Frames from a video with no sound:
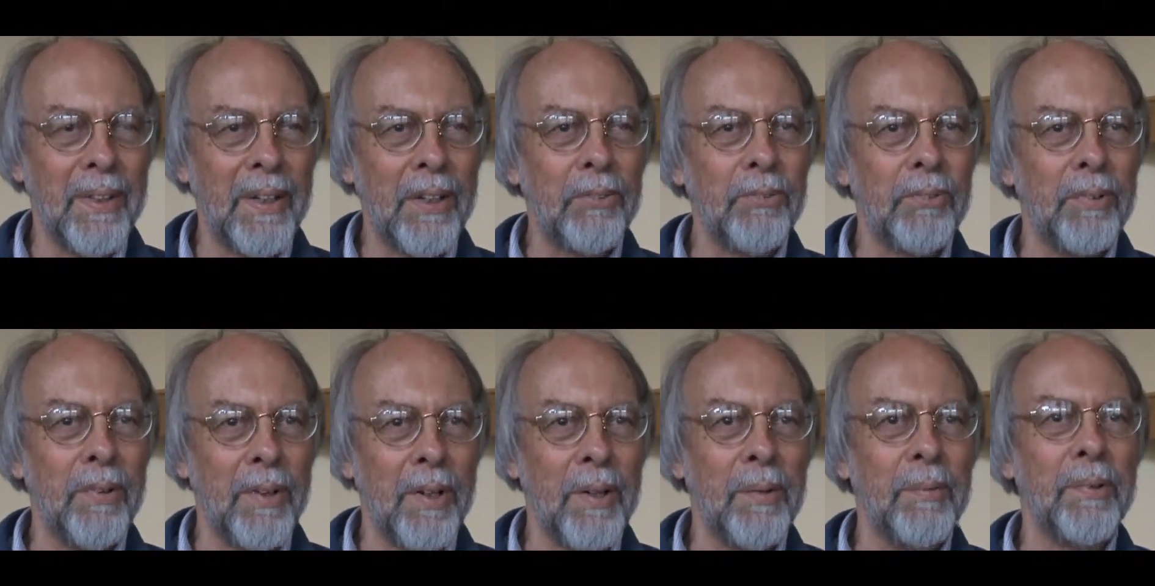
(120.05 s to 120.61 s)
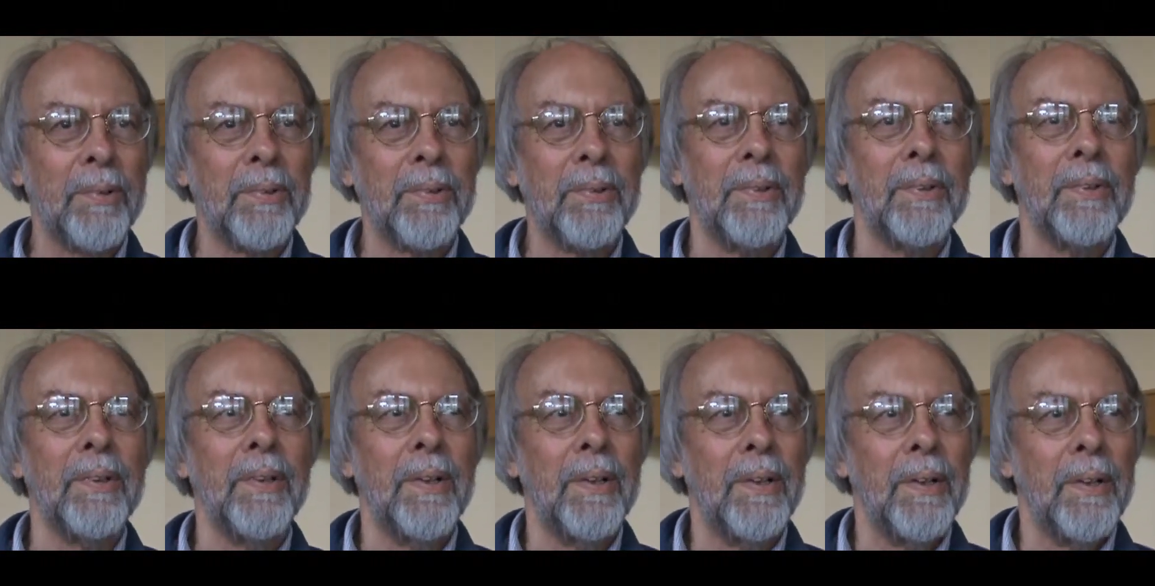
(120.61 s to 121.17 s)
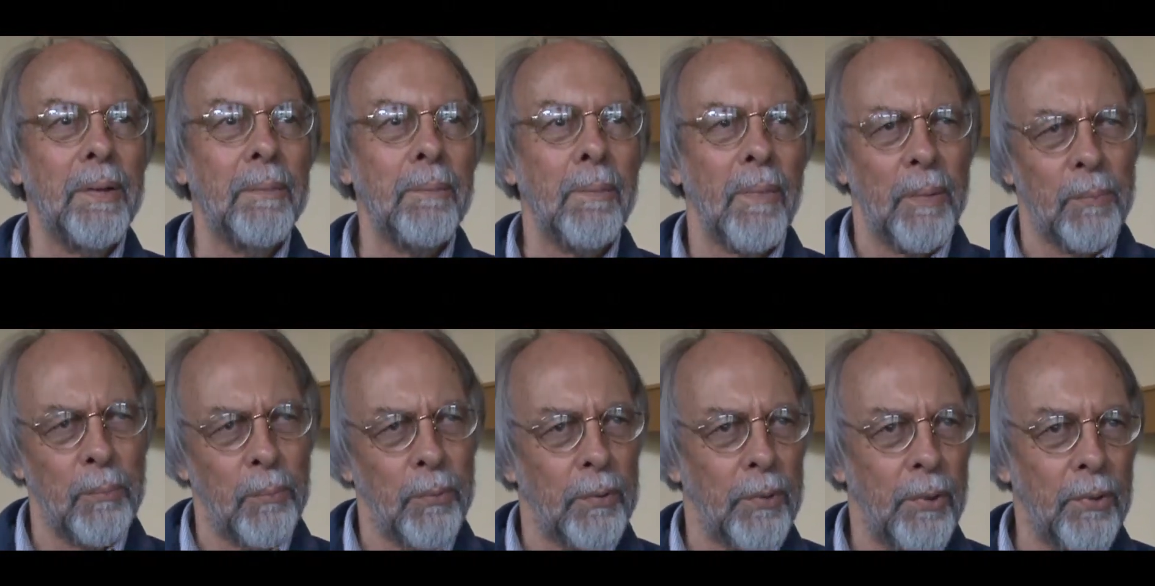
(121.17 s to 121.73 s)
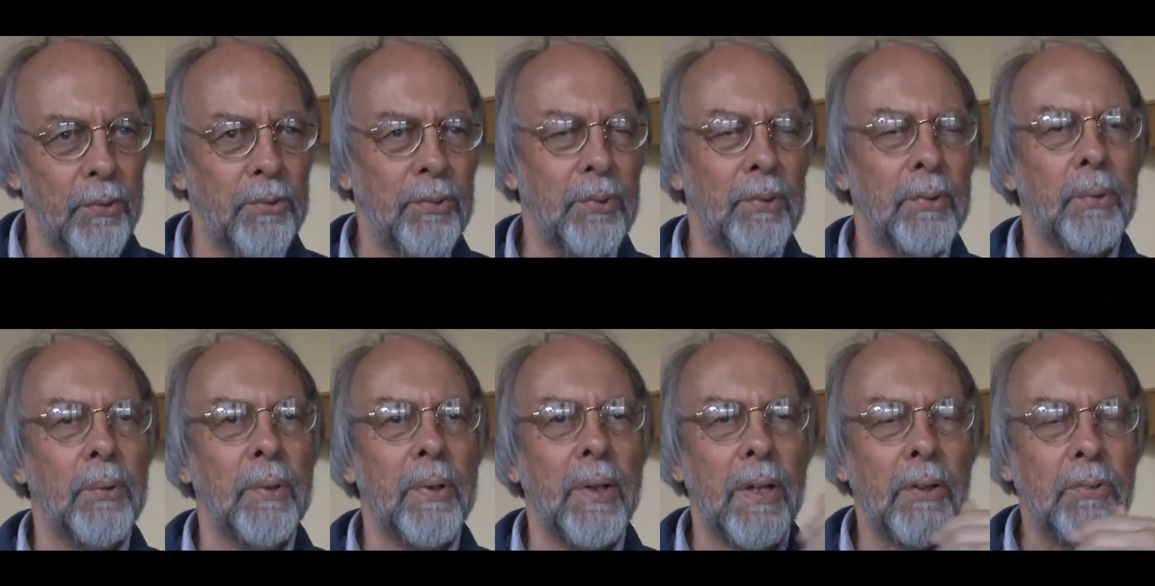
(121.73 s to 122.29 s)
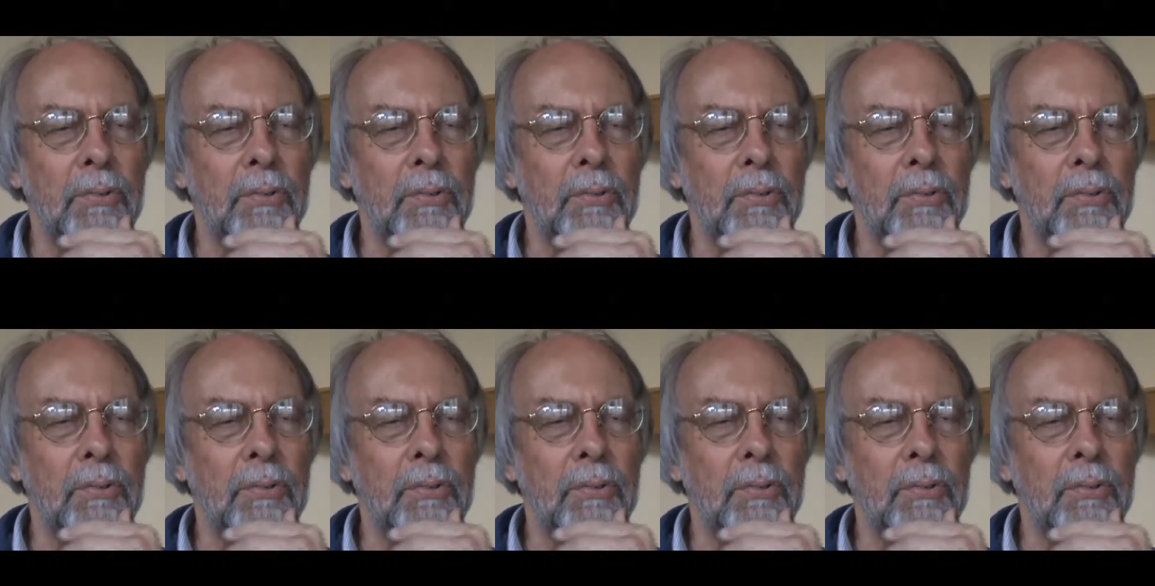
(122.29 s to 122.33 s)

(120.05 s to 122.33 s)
astronomical, closer to an